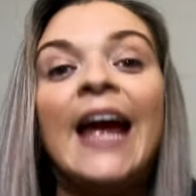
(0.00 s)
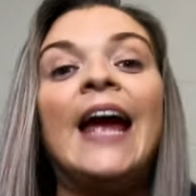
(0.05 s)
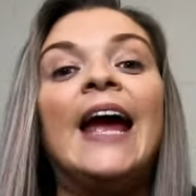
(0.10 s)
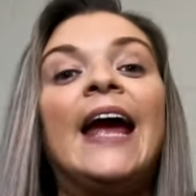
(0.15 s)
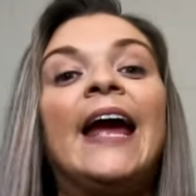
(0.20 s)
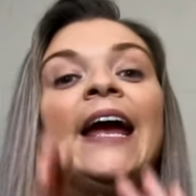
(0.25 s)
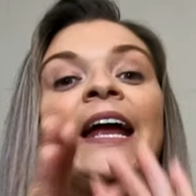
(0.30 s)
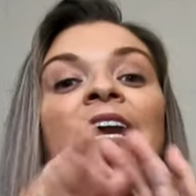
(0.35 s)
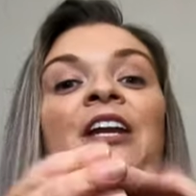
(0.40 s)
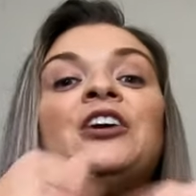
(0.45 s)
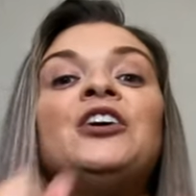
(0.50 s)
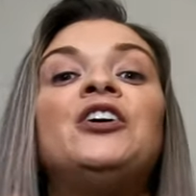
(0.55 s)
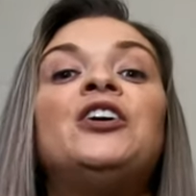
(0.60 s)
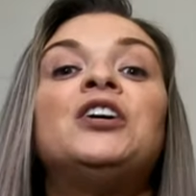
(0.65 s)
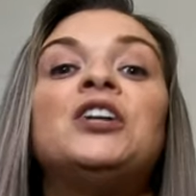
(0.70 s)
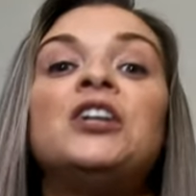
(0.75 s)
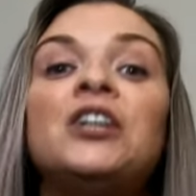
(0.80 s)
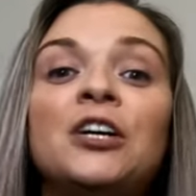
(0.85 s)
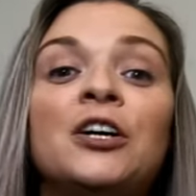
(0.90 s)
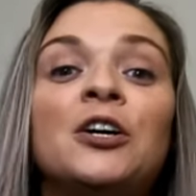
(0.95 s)
And your
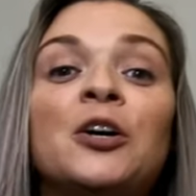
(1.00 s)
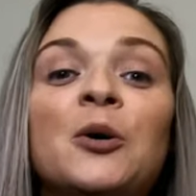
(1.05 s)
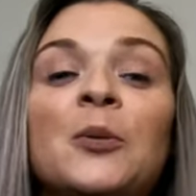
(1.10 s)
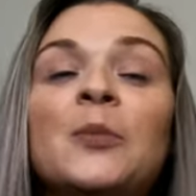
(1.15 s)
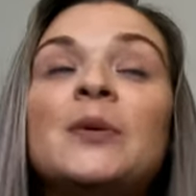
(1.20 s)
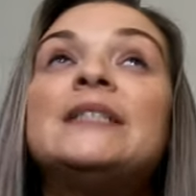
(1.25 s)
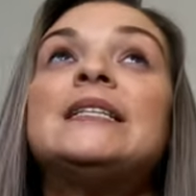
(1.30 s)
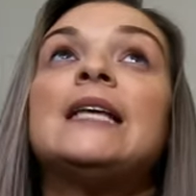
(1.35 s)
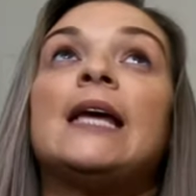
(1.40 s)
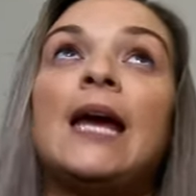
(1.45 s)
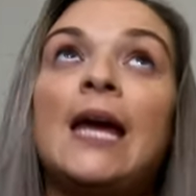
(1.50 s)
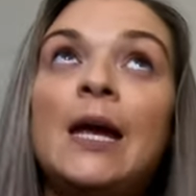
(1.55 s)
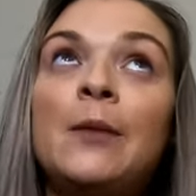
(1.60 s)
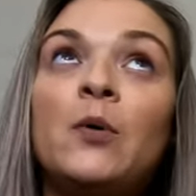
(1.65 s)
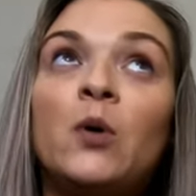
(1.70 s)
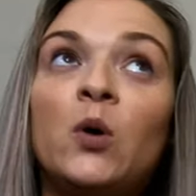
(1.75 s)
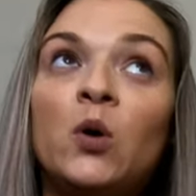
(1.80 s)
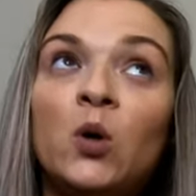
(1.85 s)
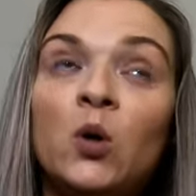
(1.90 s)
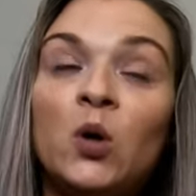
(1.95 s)
girl was
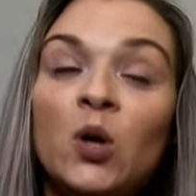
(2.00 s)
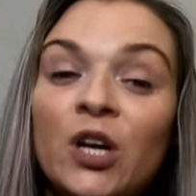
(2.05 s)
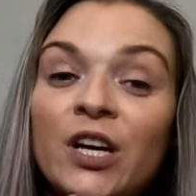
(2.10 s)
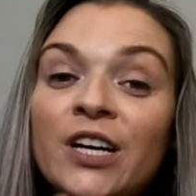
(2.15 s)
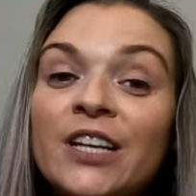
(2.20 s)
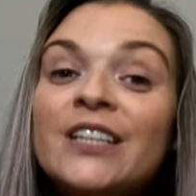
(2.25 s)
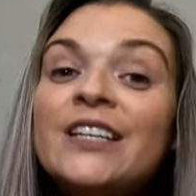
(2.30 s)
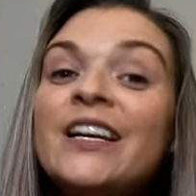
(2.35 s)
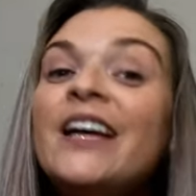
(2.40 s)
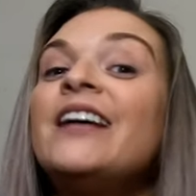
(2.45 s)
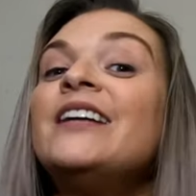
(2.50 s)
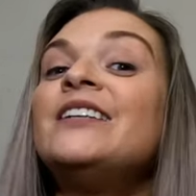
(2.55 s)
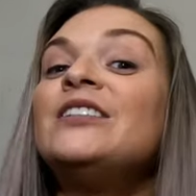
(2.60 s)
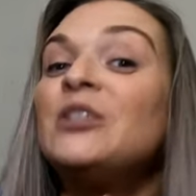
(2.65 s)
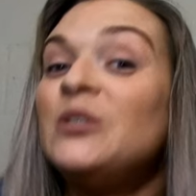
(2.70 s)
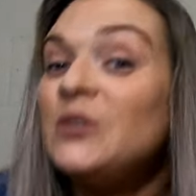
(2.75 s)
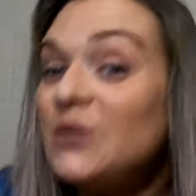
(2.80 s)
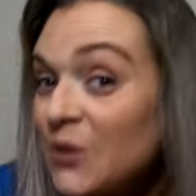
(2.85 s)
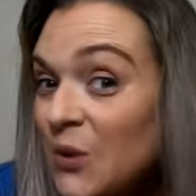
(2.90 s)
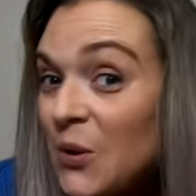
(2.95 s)
able
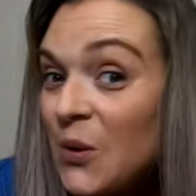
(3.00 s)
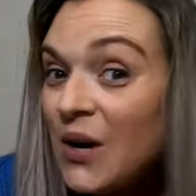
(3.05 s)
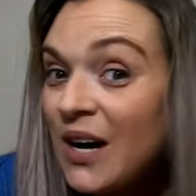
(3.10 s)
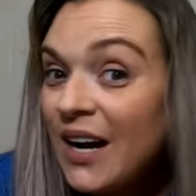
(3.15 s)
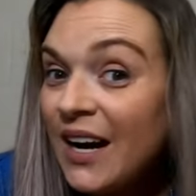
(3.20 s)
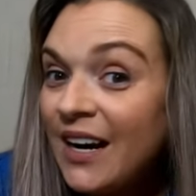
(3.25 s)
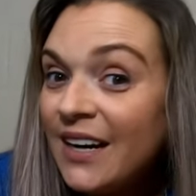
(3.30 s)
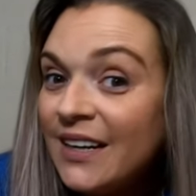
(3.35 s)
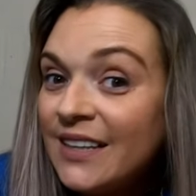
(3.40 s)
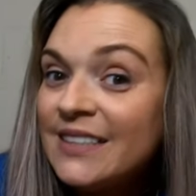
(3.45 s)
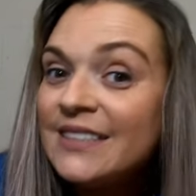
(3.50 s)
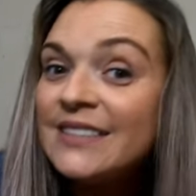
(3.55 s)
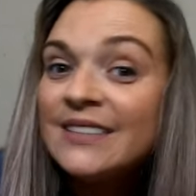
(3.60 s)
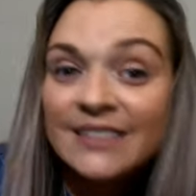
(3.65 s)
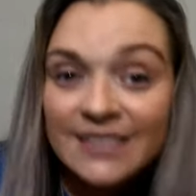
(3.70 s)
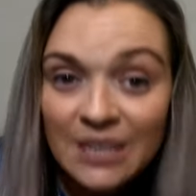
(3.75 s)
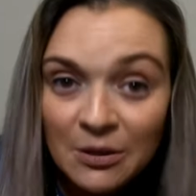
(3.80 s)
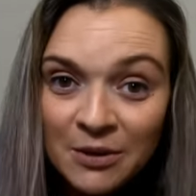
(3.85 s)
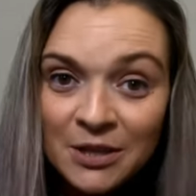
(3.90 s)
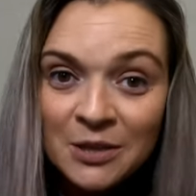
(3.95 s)
to score
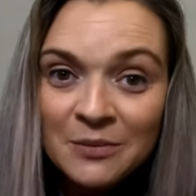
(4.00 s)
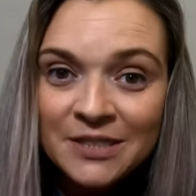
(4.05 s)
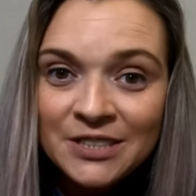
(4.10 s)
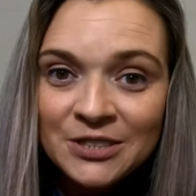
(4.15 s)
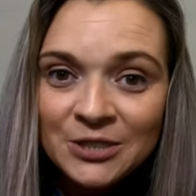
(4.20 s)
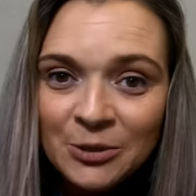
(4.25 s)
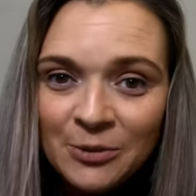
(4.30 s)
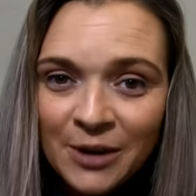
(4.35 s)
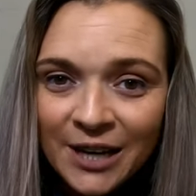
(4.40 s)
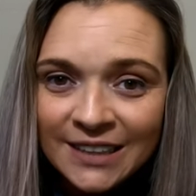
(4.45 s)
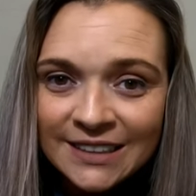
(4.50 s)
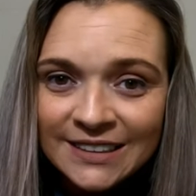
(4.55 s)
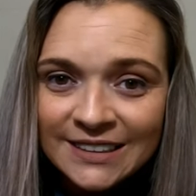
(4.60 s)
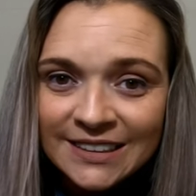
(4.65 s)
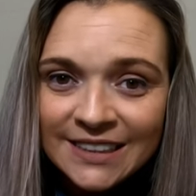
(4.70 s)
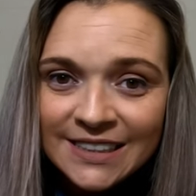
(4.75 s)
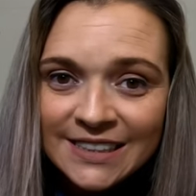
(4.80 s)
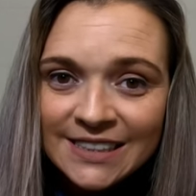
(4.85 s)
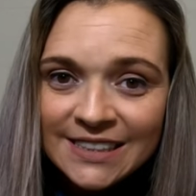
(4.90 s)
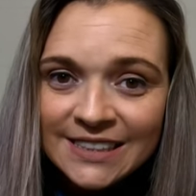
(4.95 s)
some of the mystery waxes.